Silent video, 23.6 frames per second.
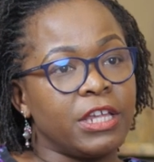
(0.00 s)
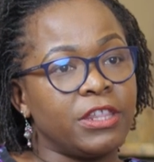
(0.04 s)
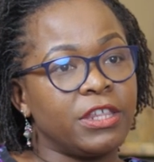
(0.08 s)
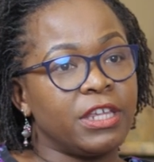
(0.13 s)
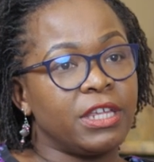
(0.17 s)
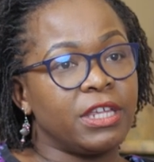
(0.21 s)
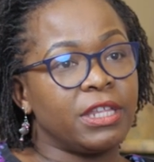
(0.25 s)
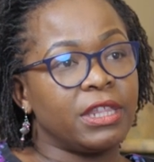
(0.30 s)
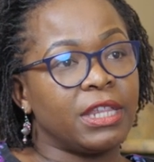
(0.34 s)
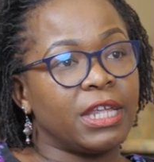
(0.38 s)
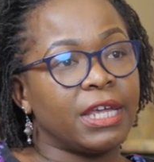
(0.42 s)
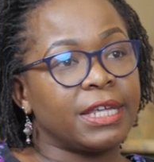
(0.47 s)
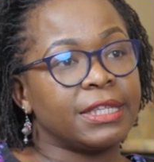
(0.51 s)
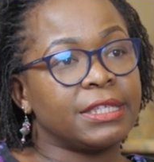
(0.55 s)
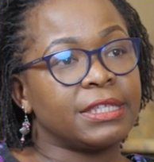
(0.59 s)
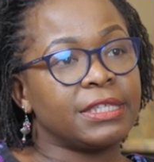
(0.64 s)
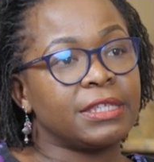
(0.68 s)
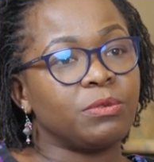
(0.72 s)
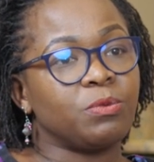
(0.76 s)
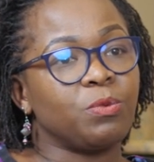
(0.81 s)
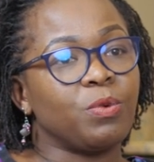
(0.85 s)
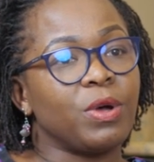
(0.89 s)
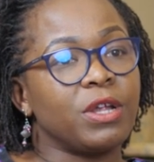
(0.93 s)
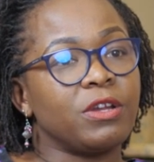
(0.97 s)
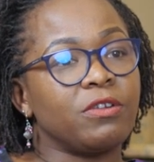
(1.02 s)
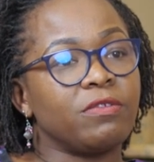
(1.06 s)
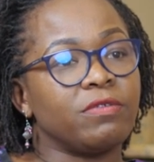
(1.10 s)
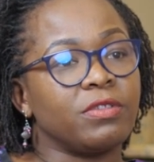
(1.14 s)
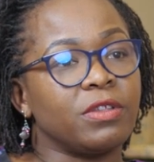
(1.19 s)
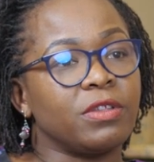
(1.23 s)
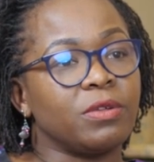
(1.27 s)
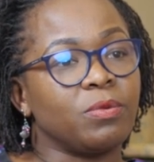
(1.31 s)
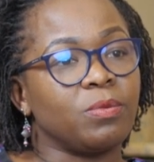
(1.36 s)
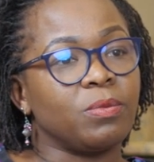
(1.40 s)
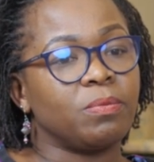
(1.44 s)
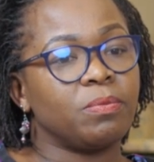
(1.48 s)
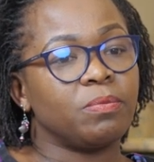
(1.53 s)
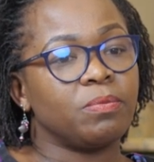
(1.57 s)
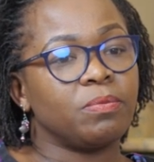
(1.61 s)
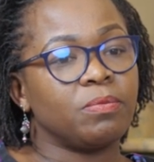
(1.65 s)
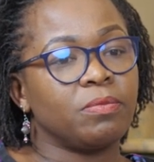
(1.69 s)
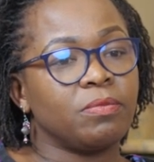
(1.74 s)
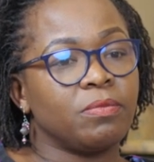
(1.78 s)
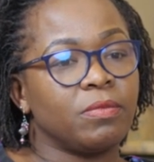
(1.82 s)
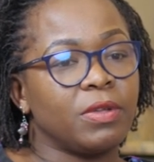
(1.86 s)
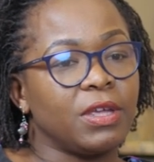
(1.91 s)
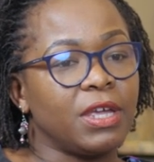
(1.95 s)
And I think that's one of the
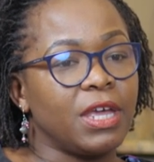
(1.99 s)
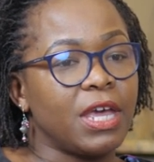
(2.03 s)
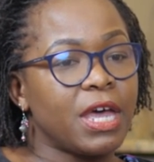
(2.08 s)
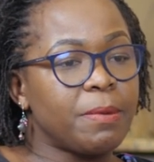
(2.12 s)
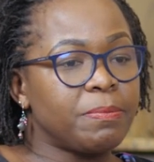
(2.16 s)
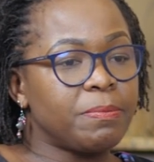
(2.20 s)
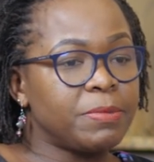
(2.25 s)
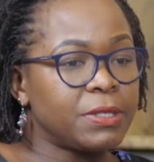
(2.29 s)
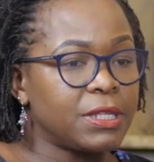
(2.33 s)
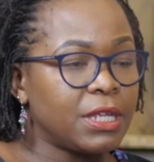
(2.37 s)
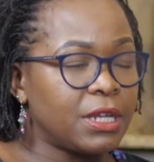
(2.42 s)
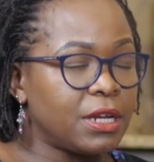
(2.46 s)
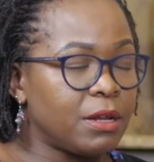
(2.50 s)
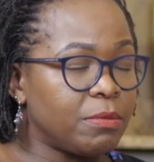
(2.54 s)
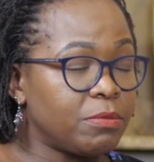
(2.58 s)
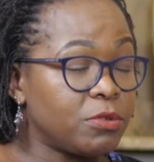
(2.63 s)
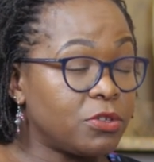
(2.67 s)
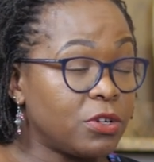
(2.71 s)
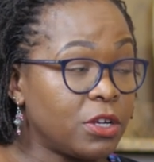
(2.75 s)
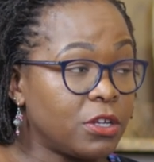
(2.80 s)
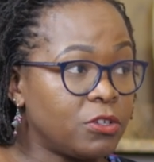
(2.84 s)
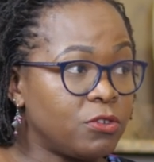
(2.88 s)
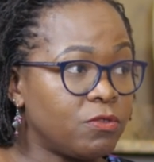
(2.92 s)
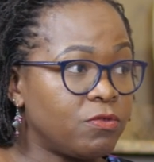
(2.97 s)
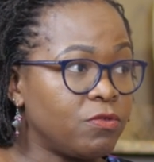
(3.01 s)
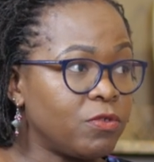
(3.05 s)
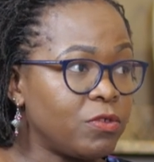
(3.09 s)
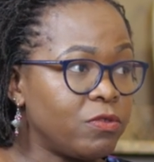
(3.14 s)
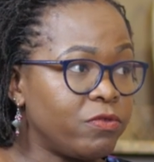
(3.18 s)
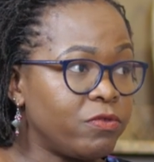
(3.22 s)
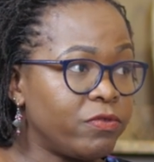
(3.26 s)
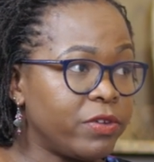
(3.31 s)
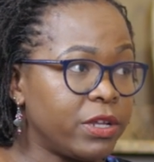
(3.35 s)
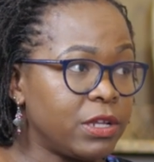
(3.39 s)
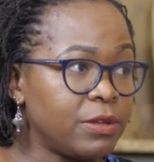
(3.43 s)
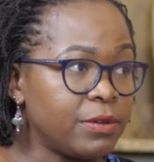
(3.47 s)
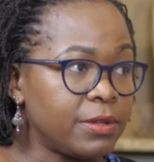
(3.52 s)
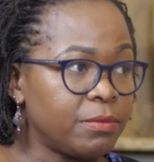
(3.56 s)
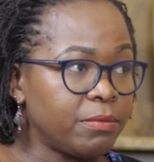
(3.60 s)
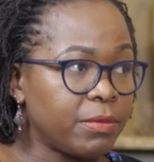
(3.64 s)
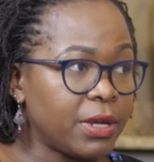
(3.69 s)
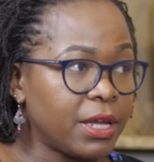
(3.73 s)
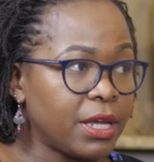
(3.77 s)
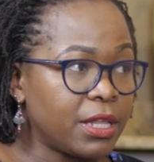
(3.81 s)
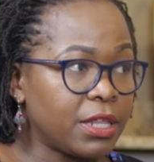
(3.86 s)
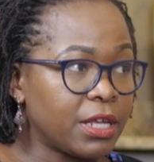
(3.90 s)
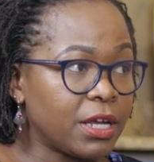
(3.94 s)
gaps that I'm trying to fulfill with
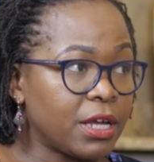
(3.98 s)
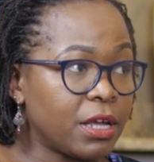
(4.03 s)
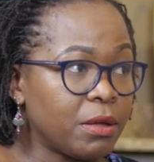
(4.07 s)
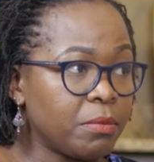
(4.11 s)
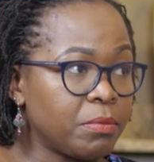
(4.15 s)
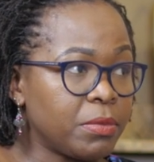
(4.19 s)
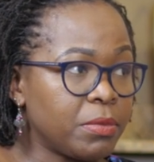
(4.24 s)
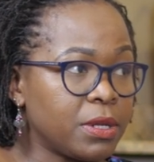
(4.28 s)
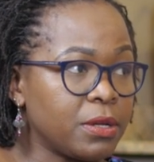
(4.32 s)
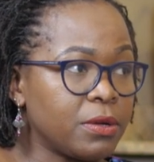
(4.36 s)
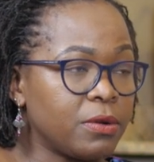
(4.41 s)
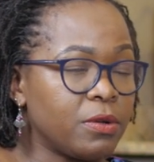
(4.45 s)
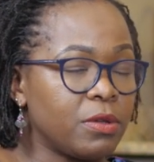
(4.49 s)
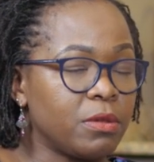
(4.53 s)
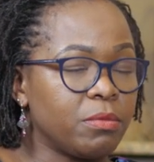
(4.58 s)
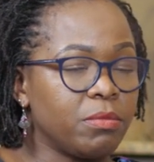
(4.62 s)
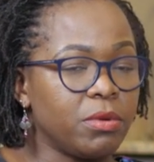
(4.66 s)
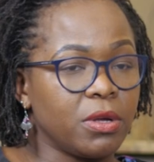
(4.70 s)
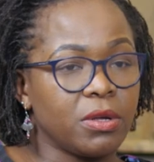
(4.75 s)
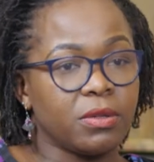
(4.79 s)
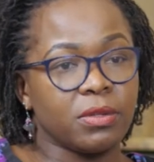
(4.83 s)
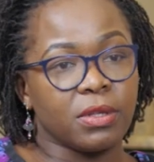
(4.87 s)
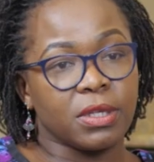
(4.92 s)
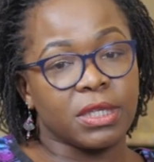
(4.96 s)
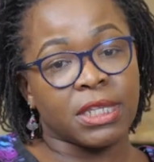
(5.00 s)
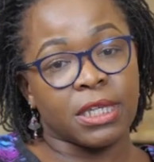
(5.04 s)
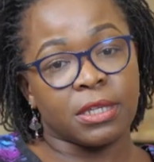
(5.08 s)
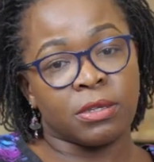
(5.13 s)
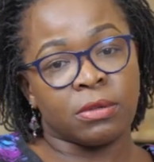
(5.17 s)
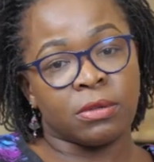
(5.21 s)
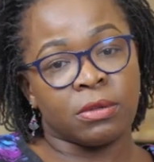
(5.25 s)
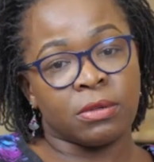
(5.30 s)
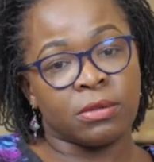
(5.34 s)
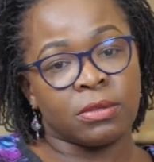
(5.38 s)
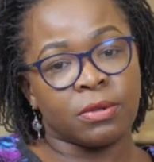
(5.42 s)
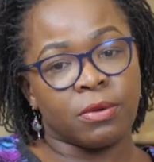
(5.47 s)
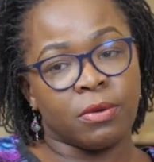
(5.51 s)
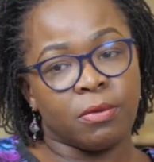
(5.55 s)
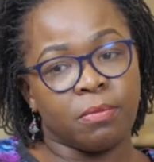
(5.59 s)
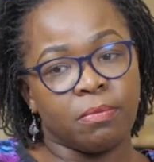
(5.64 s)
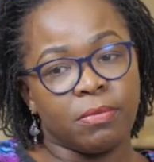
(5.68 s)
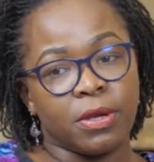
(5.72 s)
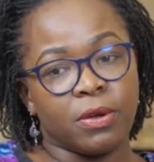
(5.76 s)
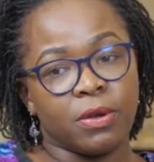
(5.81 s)
my other company called Beyond the Stethoscope,